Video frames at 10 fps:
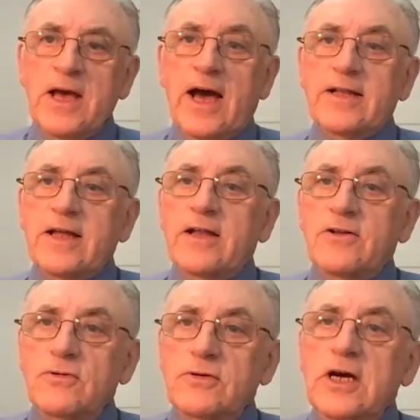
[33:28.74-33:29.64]
And
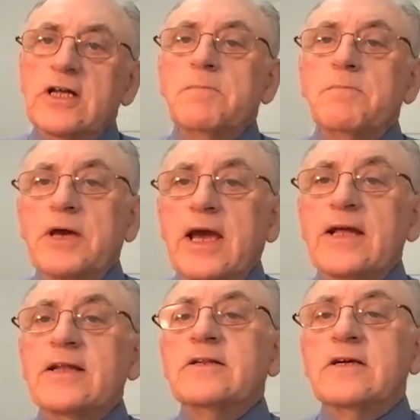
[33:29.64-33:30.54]
to
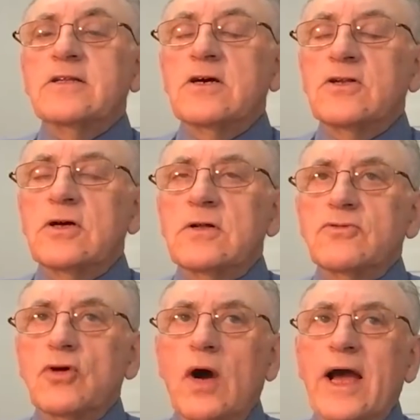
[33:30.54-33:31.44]
begin,
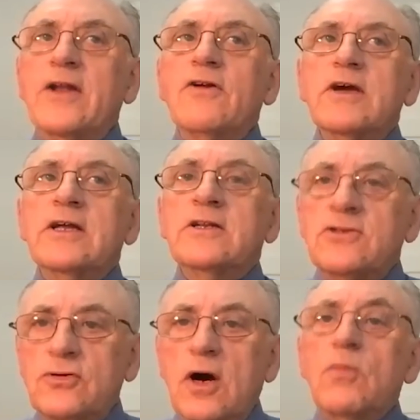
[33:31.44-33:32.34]
to enter
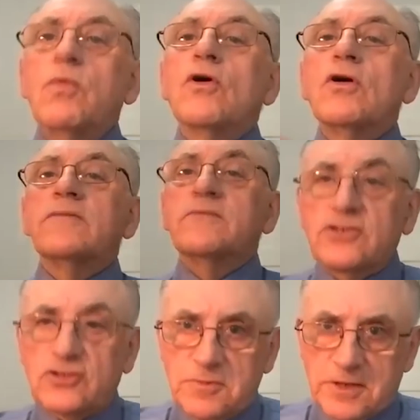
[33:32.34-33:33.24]
into a world of
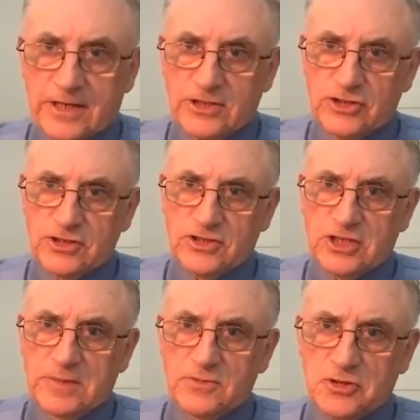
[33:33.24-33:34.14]
discrimination, it
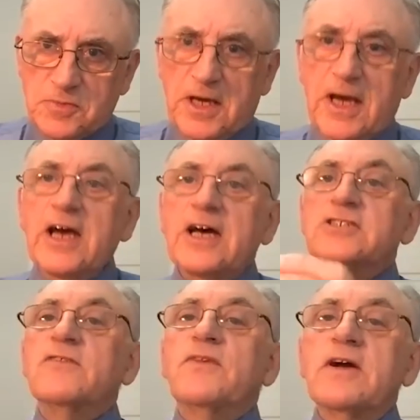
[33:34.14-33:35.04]
seems to me,
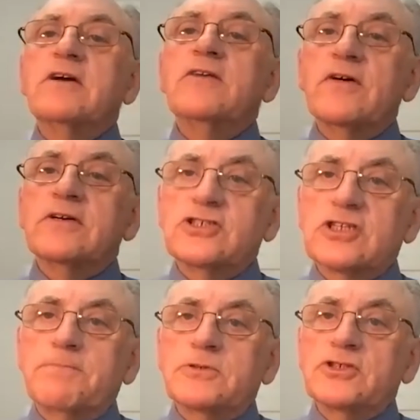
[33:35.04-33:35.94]
is a very, very
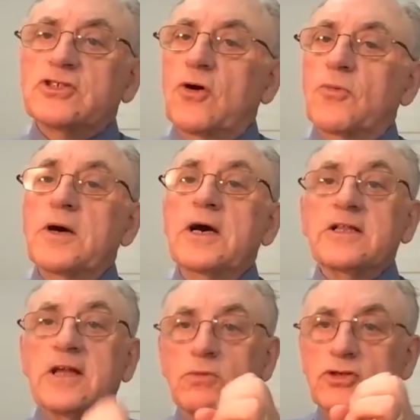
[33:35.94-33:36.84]
slippery slope
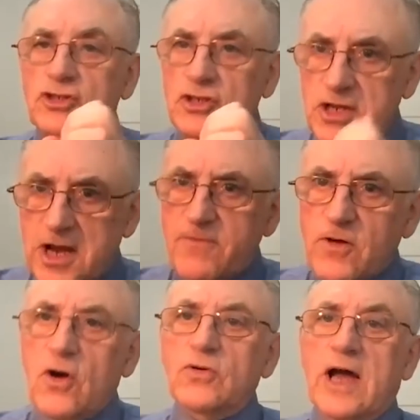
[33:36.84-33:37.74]
that we should
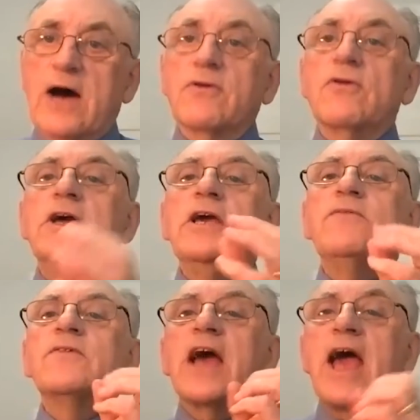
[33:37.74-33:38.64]
never go down or
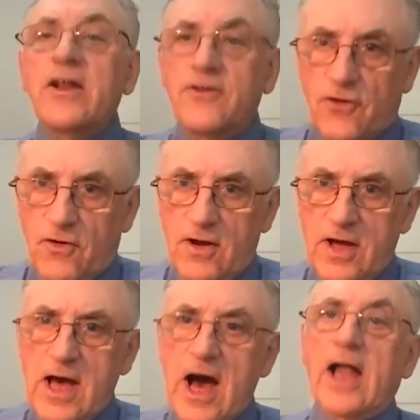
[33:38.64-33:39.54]
even enter
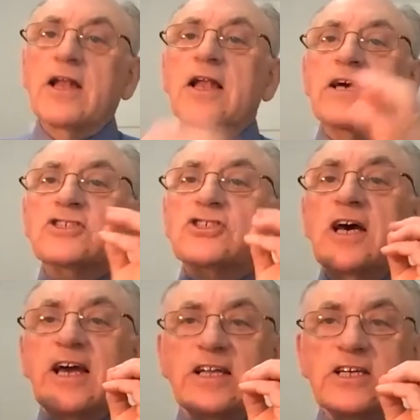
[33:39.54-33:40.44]

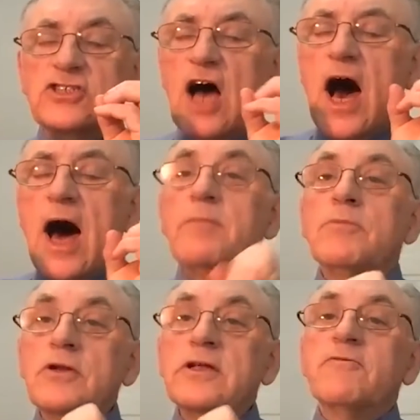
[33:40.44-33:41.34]
unless it is
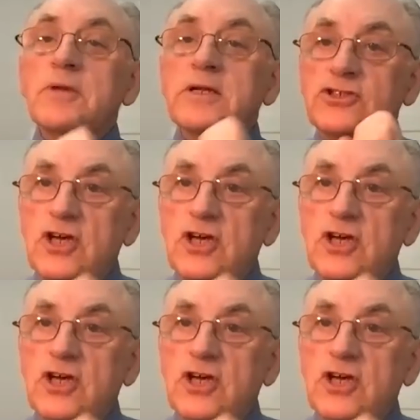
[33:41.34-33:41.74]
unbelievably